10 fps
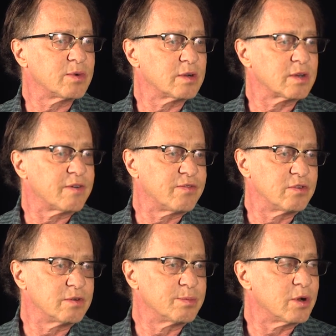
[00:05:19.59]
cooked our
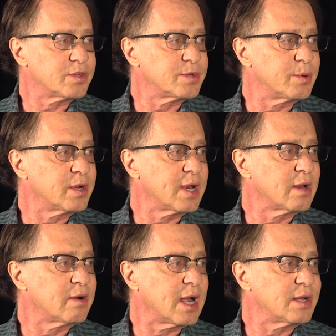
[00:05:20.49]
food, but also burned down
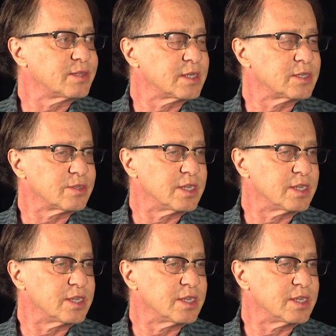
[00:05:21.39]
our houses.